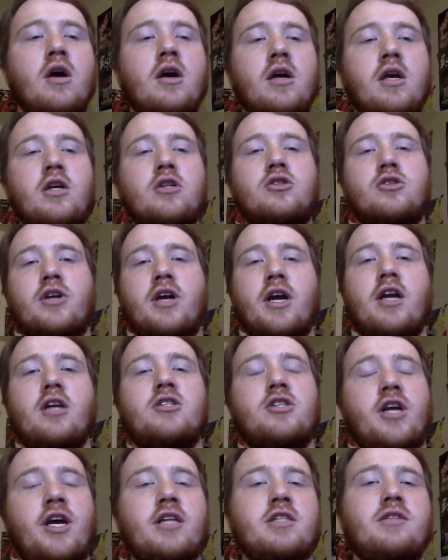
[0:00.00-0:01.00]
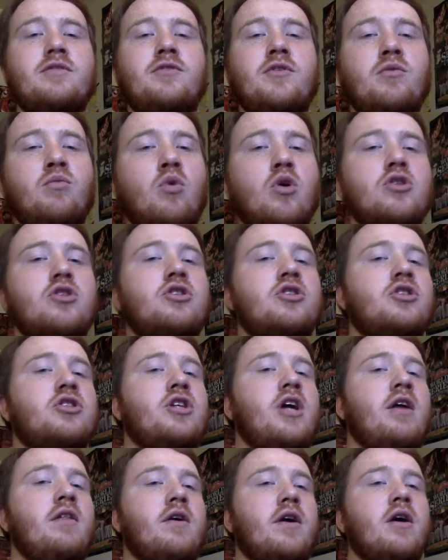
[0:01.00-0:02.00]
He should get a chance, if he wants to
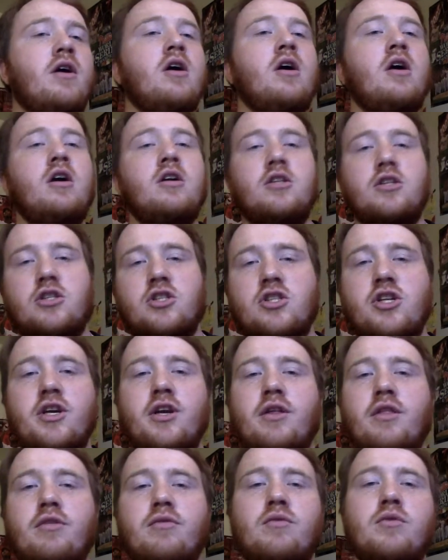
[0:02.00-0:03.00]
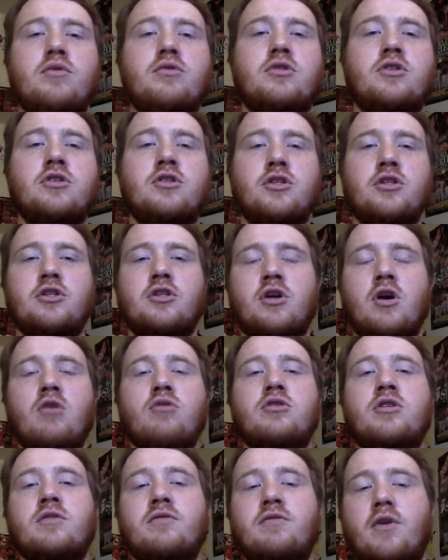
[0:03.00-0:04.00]
stay there, to see it through, since he's
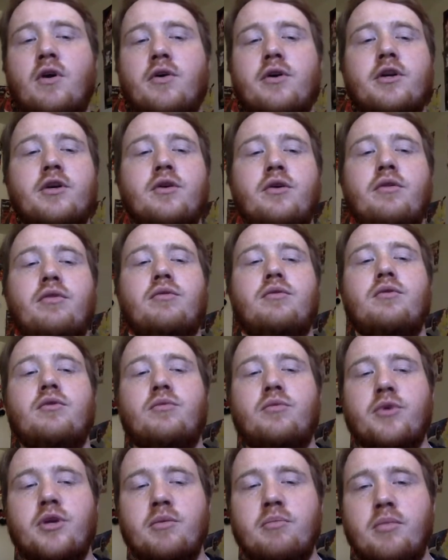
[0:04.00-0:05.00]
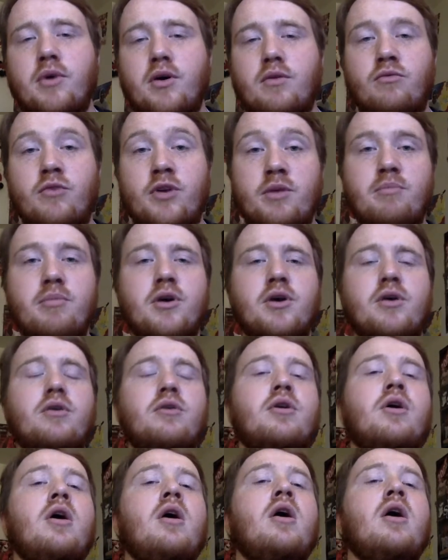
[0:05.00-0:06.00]
coached it very good through the
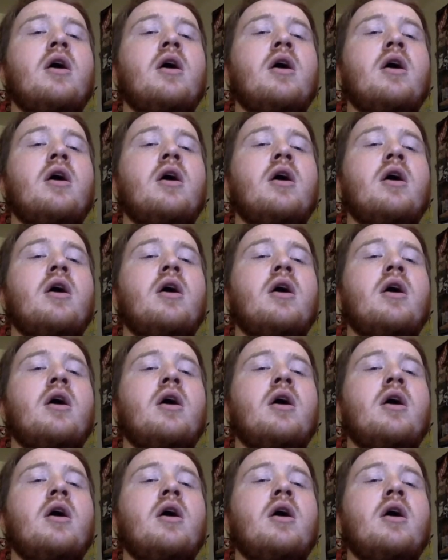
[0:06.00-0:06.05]
rebuild.